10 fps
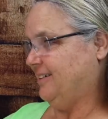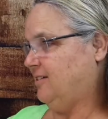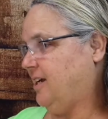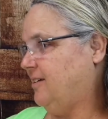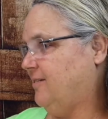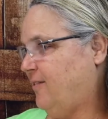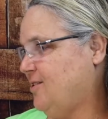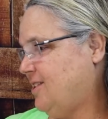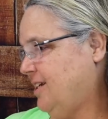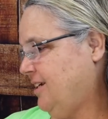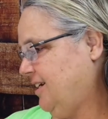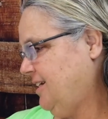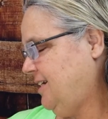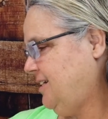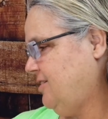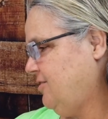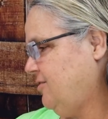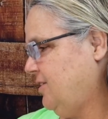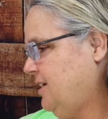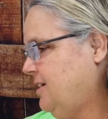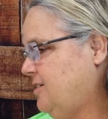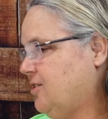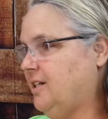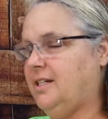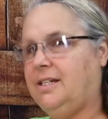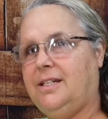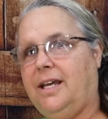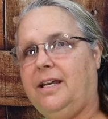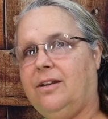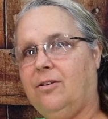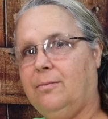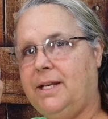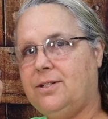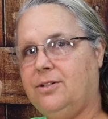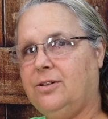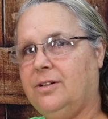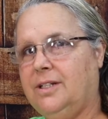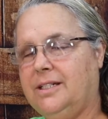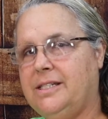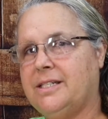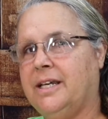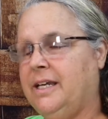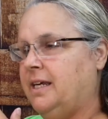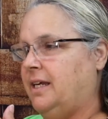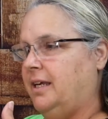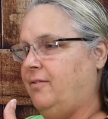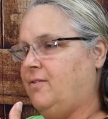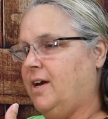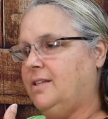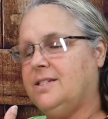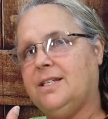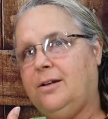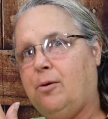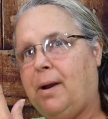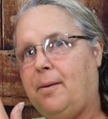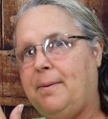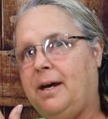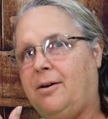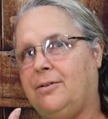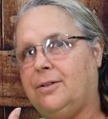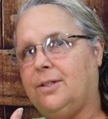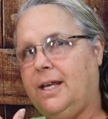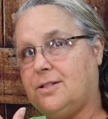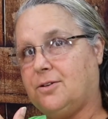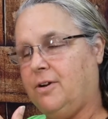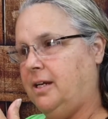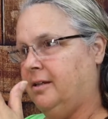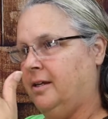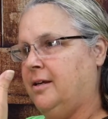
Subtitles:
Okay, first thing you're going to need to do is you're going to need to take your mason jar lids. If you've got the center pop out, that's great.